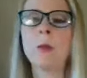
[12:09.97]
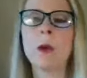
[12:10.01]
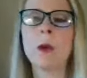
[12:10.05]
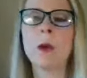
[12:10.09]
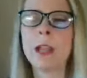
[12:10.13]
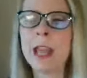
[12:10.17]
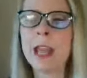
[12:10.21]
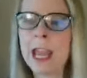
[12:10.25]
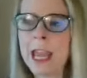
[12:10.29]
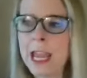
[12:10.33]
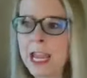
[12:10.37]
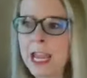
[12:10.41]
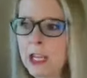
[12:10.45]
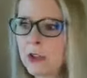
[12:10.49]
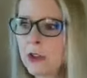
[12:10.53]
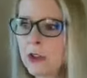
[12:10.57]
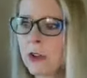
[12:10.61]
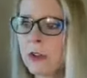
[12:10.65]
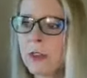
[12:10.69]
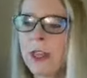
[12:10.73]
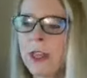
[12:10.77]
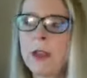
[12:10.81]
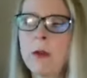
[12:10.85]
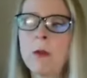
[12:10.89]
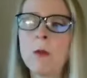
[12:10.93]
What age
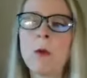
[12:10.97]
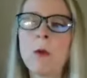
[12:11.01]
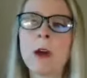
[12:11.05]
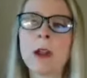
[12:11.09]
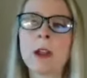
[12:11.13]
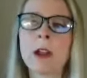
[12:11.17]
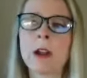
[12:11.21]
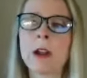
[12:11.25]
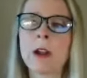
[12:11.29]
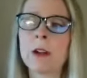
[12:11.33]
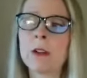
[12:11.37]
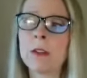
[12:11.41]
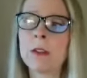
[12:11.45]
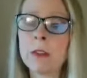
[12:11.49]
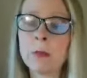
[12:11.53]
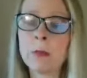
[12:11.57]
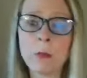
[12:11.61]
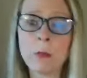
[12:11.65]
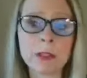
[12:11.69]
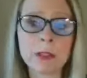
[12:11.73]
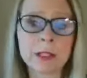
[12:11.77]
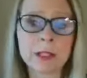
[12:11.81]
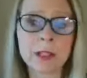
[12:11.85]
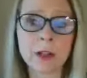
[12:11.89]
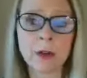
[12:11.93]
are they?
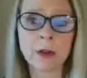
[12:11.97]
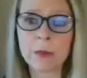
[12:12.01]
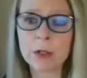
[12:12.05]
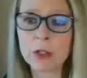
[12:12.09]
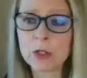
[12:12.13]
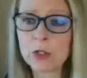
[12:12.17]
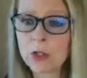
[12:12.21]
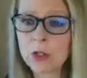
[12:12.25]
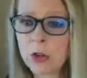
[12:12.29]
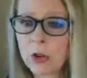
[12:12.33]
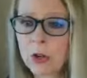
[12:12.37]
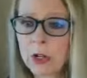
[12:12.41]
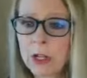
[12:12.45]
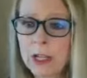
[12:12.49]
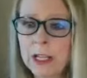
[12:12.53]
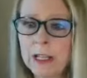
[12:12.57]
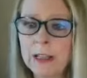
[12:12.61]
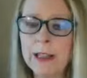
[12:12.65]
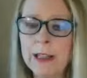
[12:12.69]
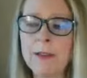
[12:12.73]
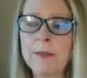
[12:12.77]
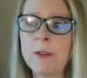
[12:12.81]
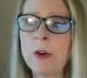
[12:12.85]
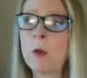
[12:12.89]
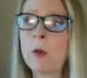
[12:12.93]
What's their maturity
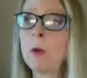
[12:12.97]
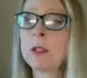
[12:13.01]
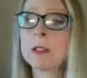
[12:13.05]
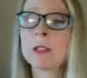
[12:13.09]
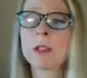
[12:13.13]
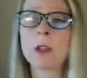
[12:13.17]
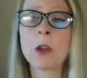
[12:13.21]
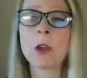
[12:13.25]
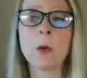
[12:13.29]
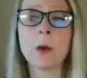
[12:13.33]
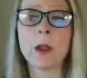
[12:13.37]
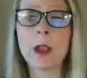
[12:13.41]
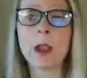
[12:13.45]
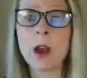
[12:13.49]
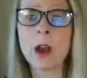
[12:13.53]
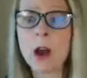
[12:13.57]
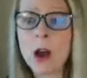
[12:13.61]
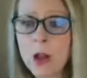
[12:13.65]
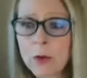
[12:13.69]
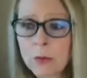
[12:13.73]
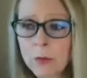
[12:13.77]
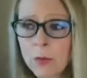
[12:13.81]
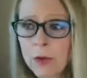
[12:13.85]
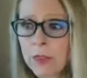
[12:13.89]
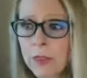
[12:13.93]
level? What's going
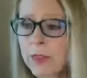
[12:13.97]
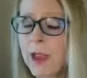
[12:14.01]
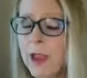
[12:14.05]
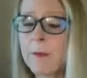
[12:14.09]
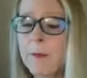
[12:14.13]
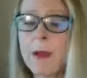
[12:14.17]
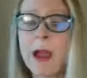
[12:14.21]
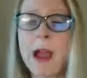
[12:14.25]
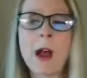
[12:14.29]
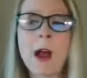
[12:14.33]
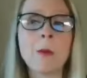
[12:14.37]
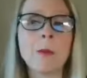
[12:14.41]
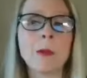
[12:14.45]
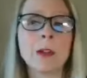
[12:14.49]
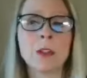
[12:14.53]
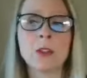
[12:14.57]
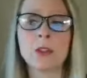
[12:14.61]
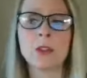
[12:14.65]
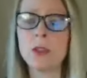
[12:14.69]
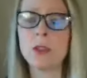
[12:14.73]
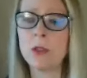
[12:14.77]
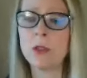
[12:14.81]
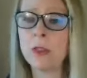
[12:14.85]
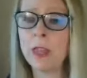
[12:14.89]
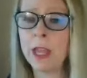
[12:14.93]
on with them? How
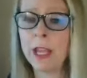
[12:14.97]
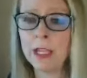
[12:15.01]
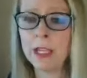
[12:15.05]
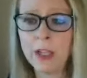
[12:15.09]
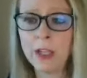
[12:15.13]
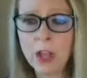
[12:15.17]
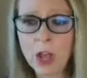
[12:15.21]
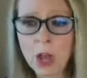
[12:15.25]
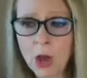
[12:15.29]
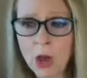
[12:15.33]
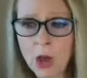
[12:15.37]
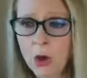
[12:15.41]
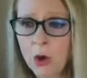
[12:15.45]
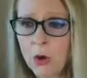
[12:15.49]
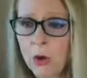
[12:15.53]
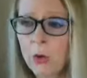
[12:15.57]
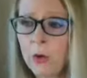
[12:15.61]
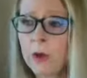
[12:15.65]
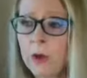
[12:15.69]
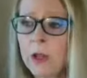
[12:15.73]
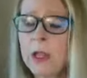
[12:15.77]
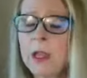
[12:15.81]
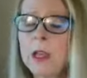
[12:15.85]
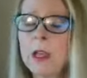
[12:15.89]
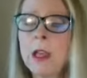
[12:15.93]
much do they
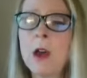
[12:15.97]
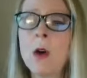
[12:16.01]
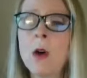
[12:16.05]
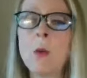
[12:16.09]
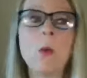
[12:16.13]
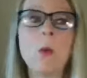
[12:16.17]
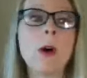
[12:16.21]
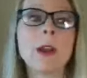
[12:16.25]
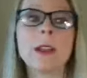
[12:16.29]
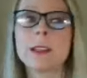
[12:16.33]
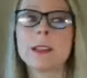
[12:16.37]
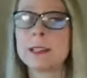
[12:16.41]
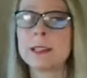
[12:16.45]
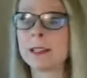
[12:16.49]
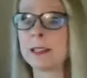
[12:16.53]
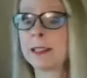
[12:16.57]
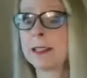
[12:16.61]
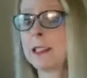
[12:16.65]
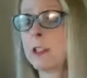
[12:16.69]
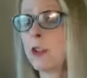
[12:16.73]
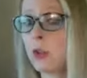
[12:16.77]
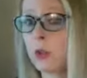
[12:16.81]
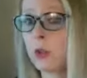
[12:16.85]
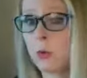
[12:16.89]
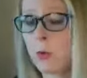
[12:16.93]
know? What is the
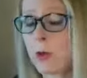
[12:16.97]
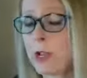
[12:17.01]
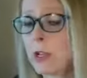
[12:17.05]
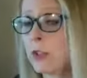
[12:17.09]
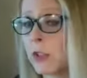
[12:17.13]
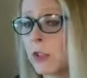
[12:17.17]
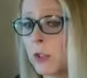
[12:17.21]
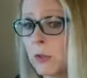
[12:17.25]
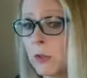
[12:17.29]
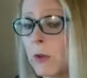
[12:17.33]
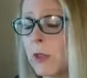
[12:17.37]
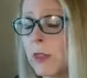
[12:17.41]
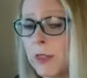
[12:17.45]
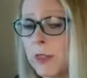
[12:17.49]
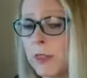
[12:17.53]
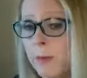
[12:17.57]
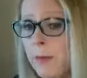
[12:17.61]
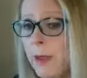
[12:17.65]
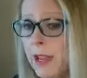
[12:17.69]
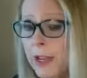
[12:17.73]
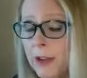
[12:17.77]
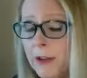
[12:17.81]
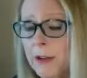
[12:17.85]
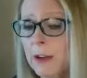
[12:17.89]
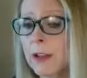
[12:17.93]
situation with the
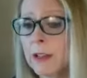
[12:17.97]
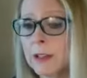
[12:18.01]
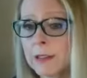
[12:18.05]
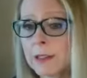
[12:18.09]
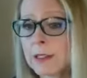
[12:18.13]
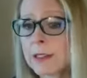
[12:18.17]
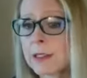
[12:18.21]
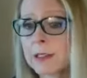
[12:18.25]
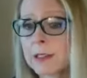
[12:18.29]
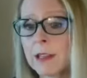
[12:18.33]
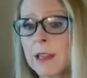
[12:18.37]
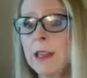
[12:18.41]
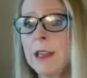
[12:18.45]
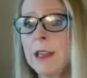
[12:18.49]
parents?